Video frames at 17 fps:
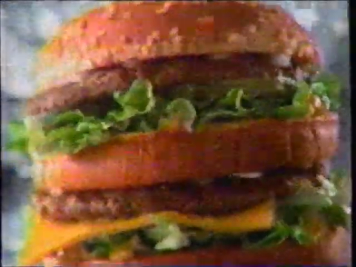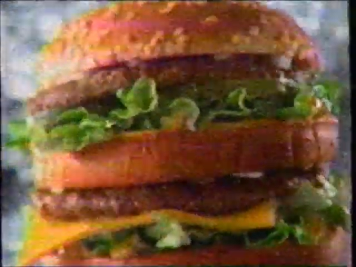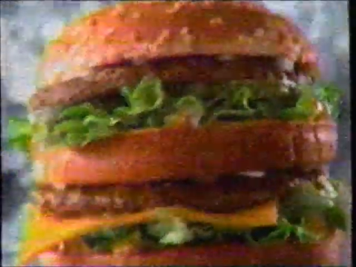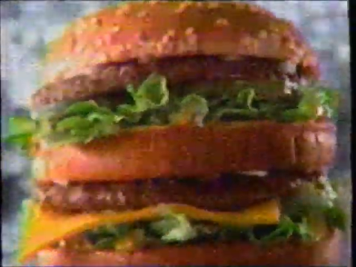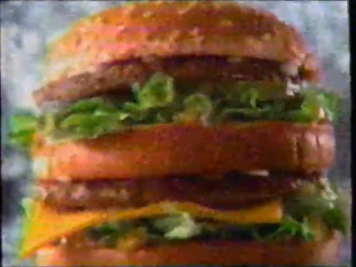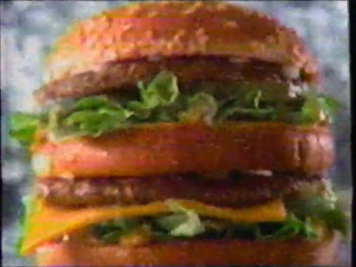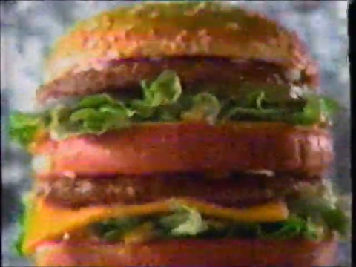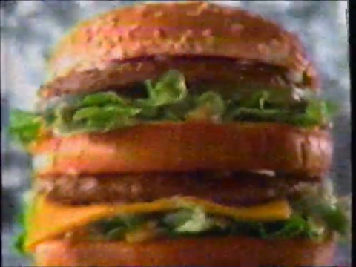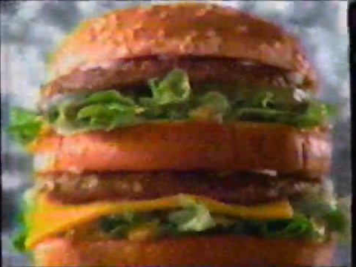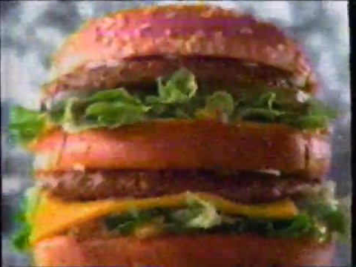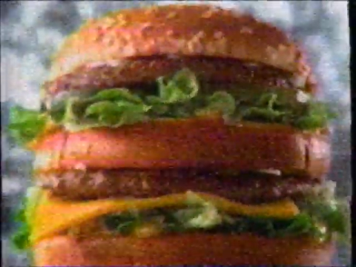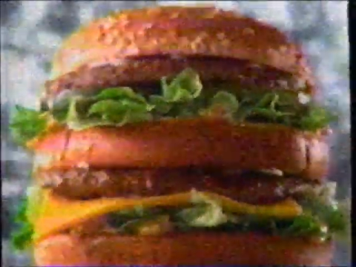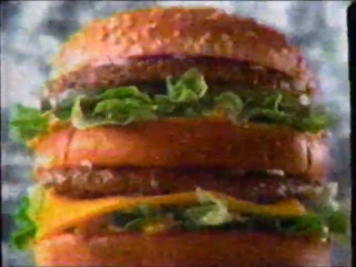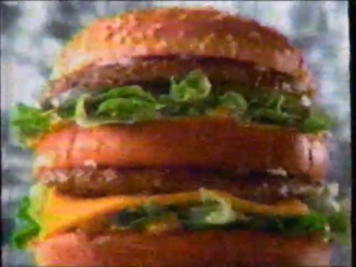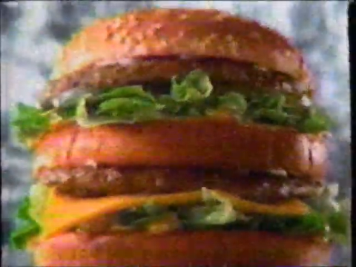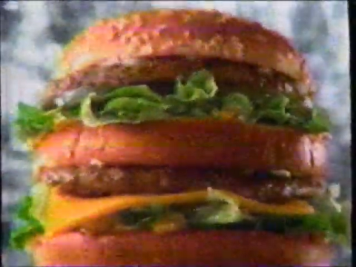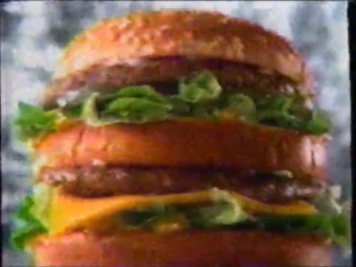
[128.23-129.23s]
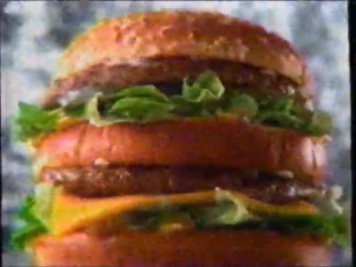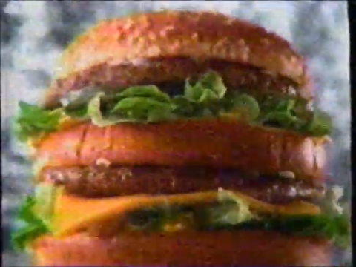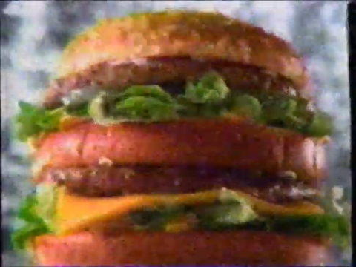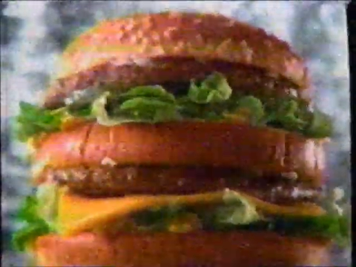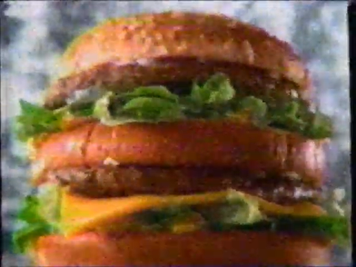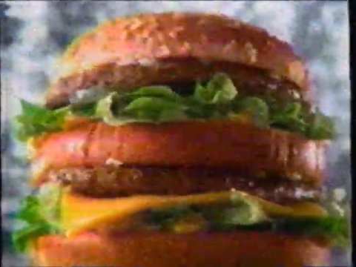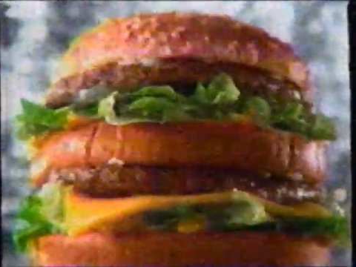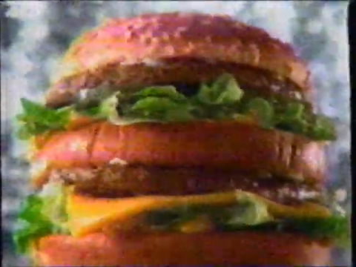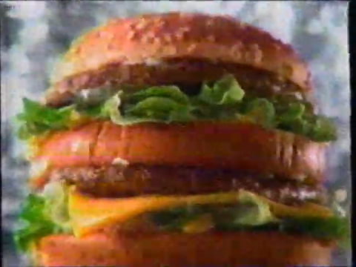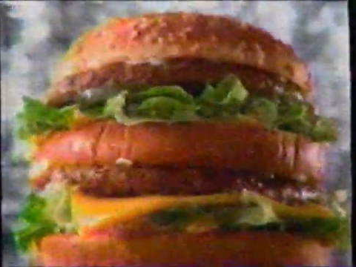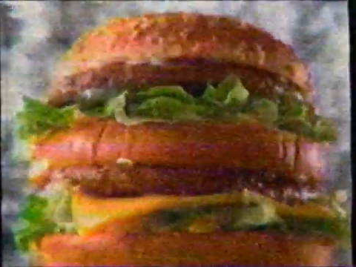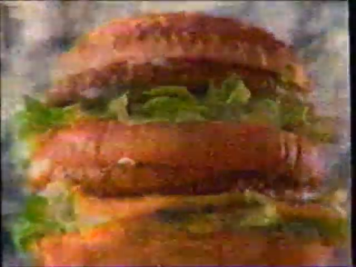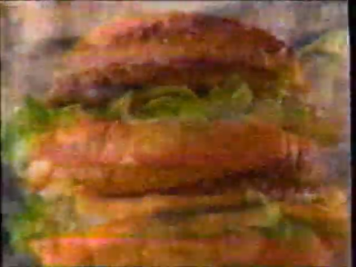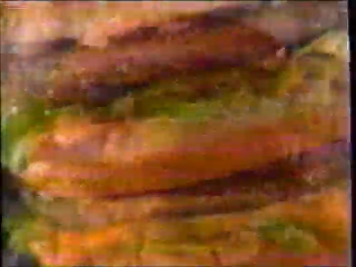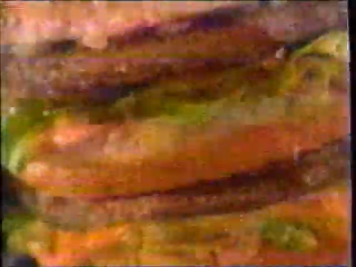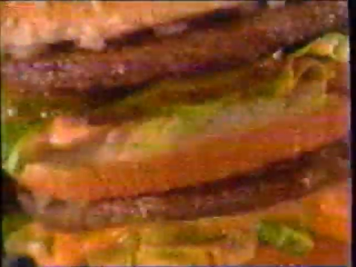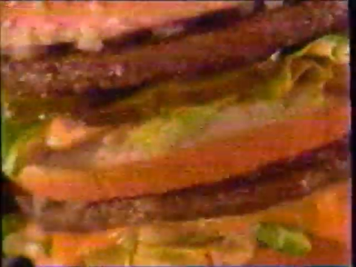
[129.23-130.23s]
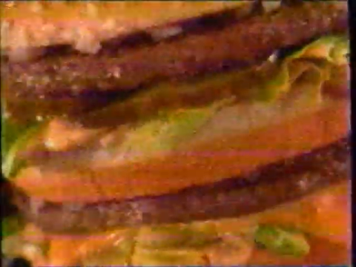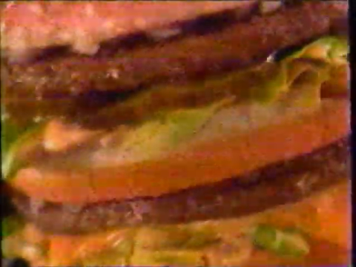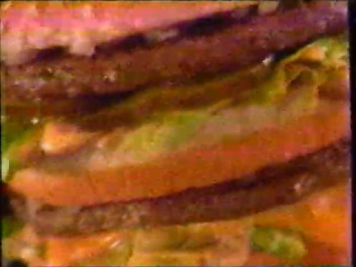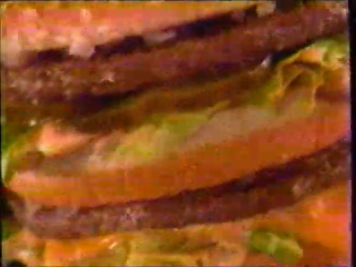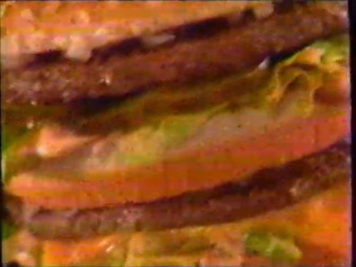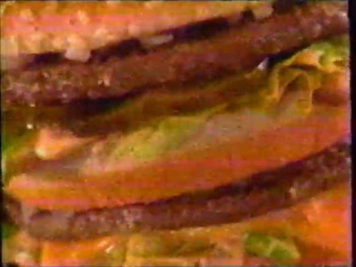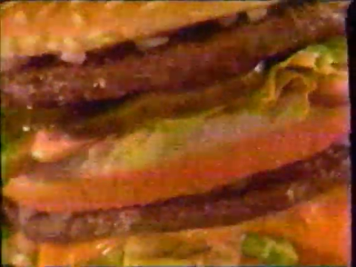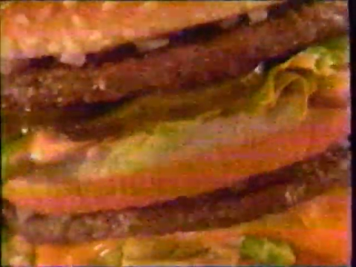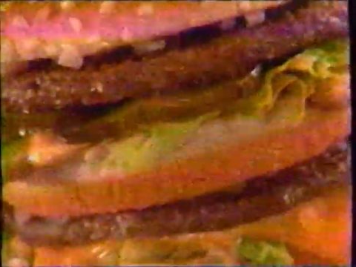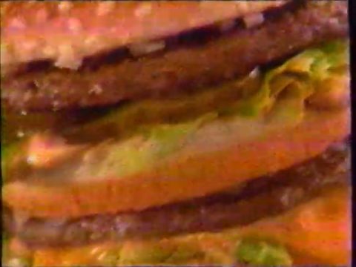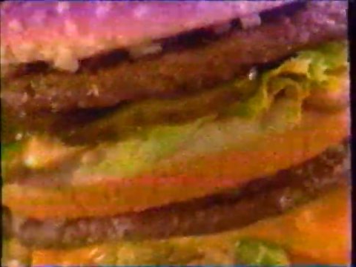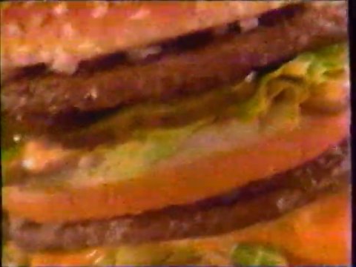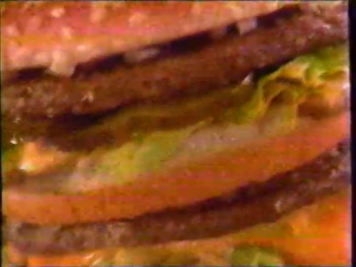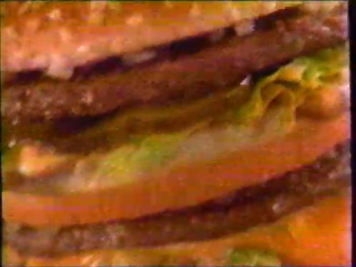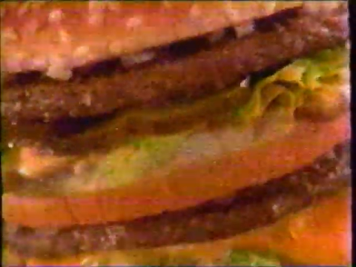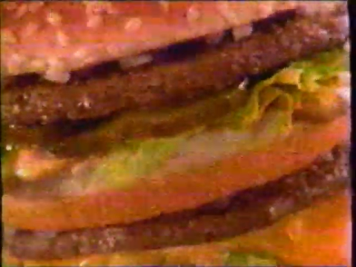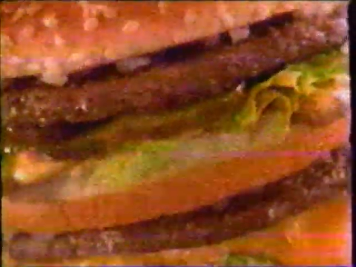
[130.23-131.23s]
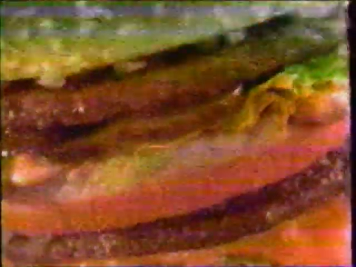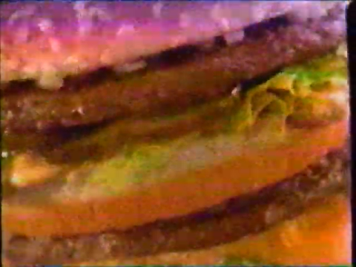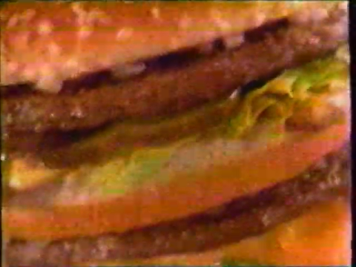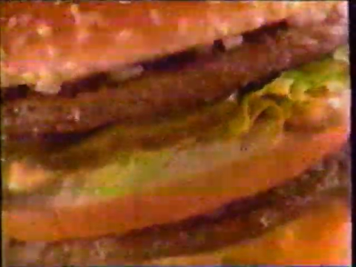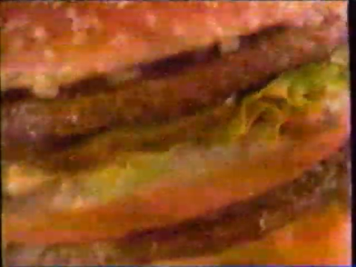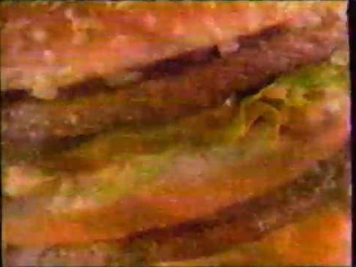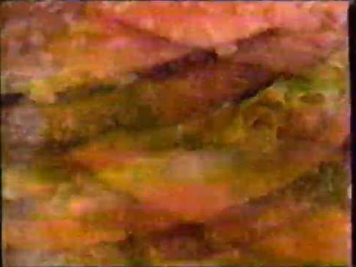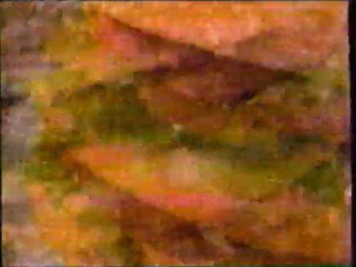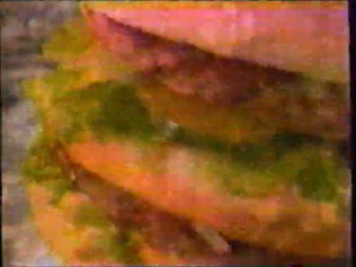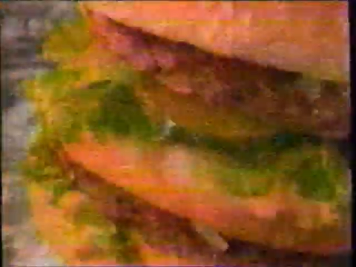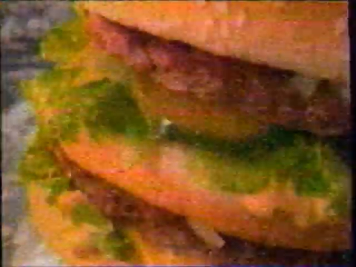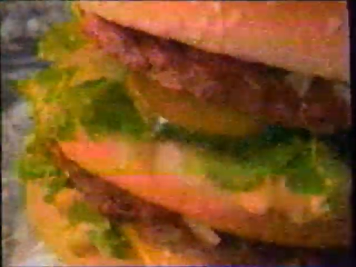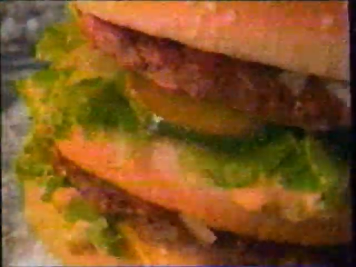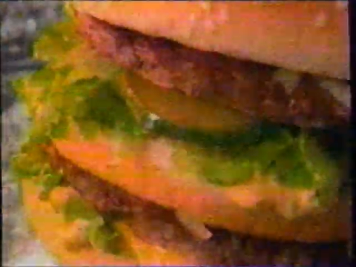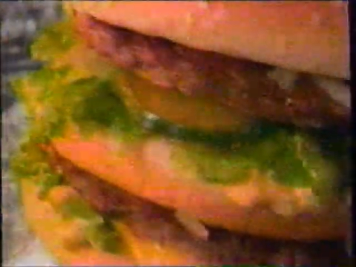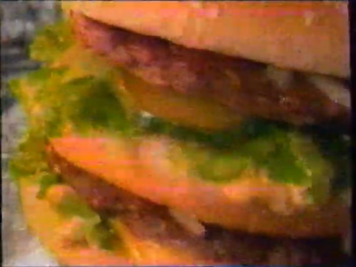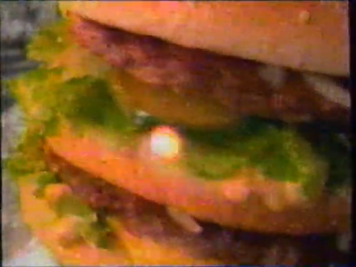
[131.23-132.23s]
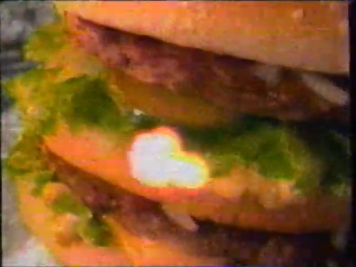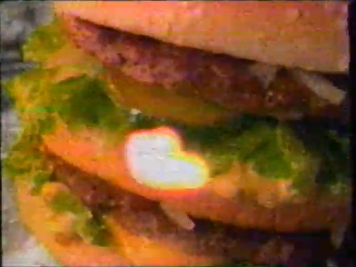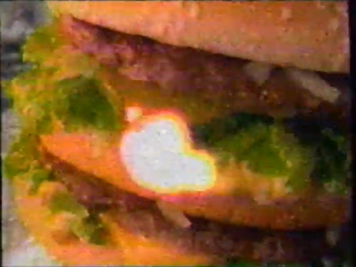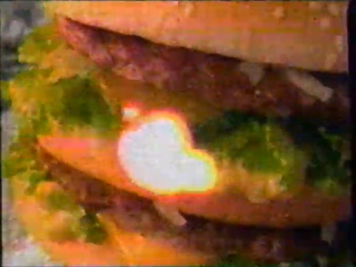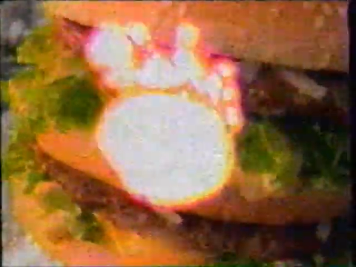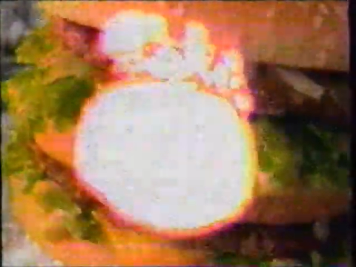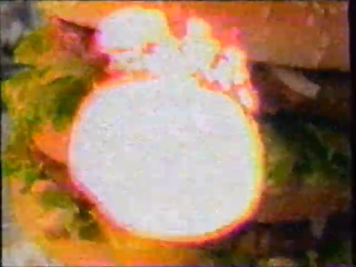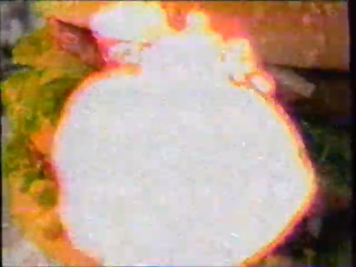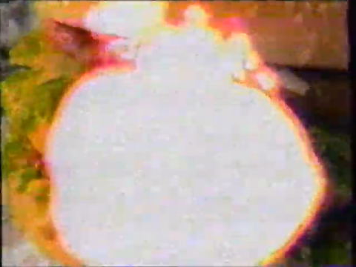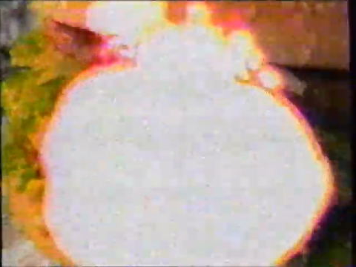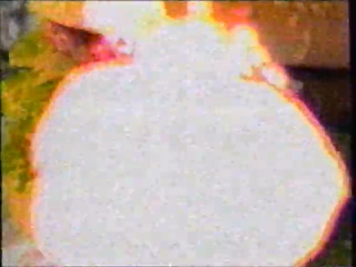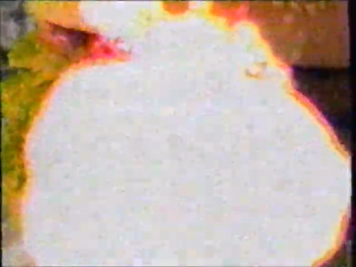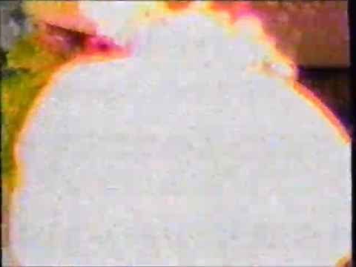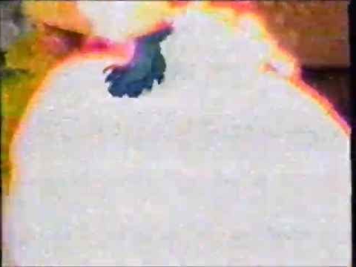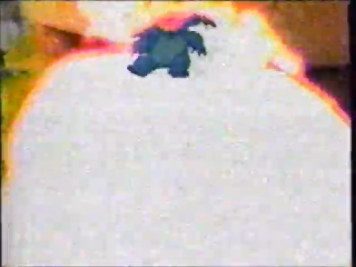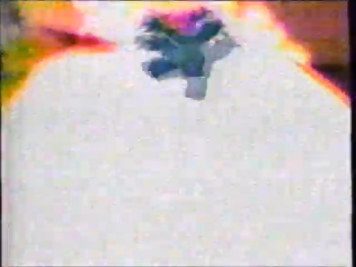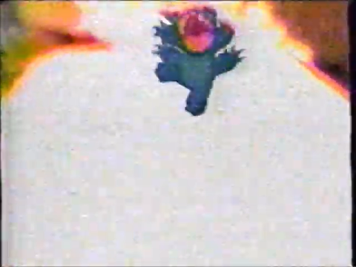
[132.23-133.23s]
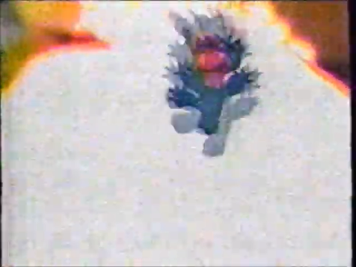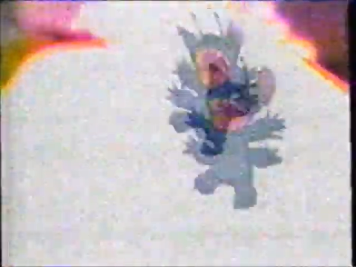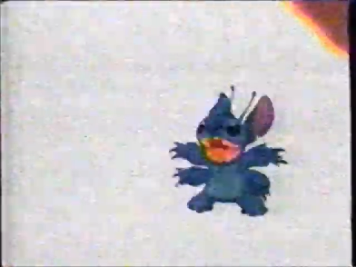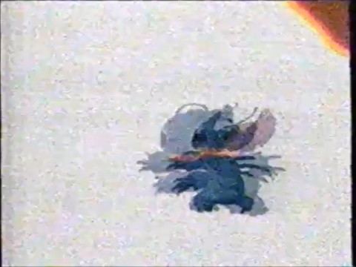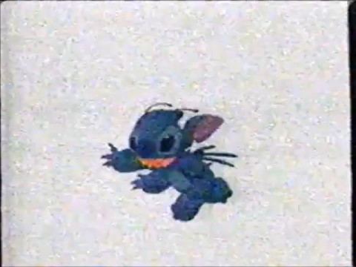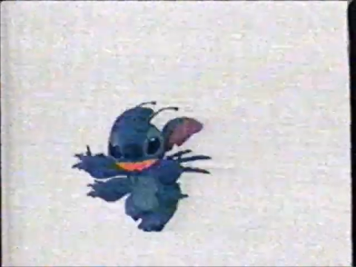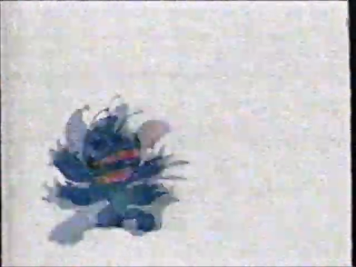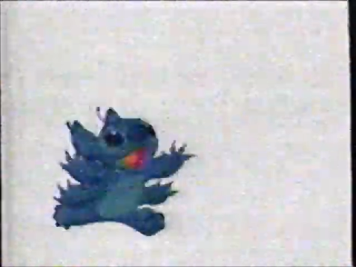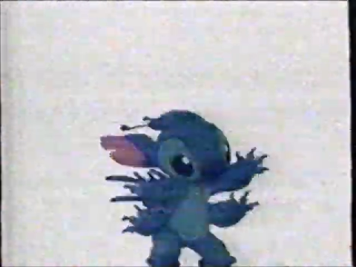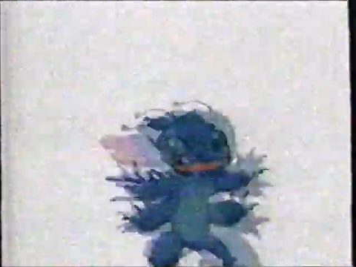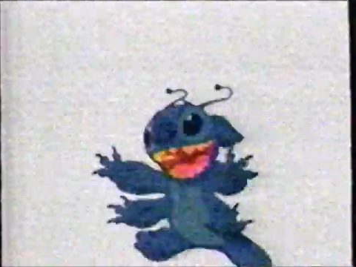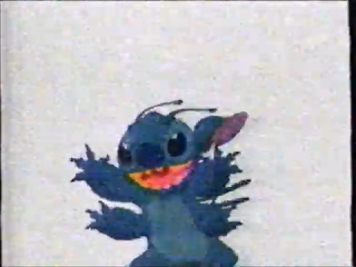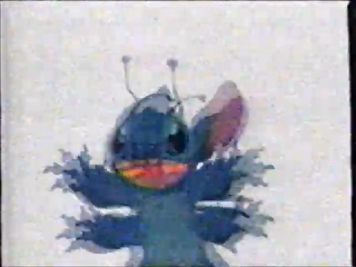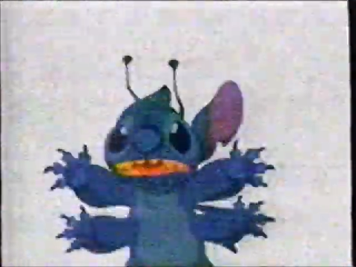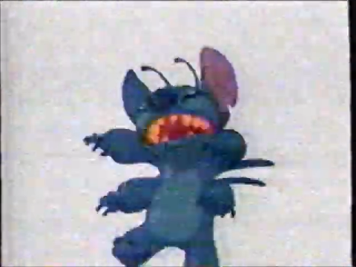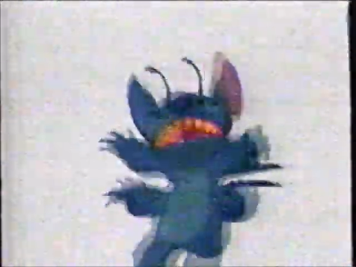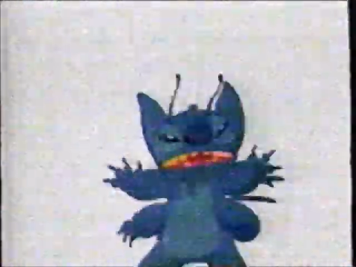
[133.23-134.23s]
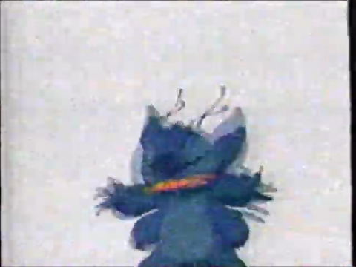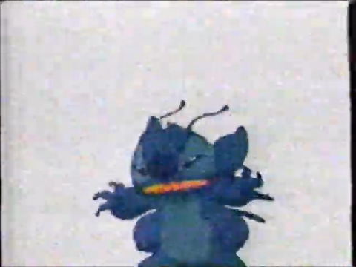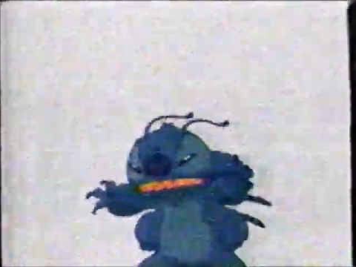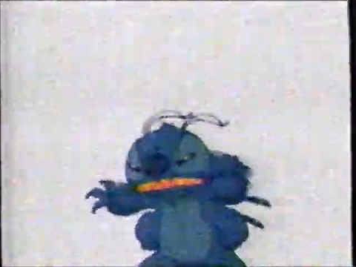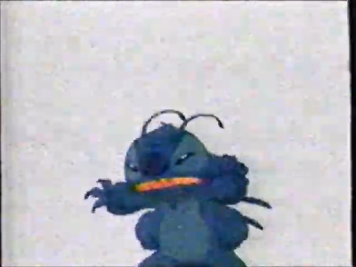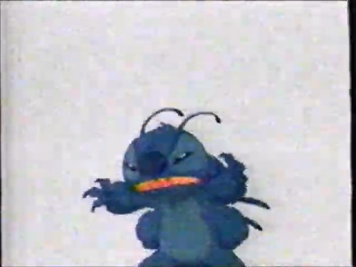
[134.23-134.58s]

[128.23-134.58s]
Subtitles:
(no speaker visible)